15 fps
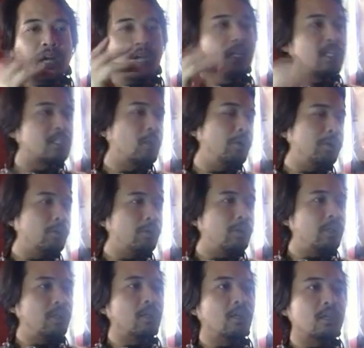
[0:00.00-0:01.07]
Let's go into
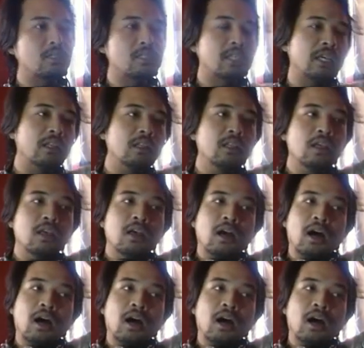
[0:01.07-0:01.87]
the skill.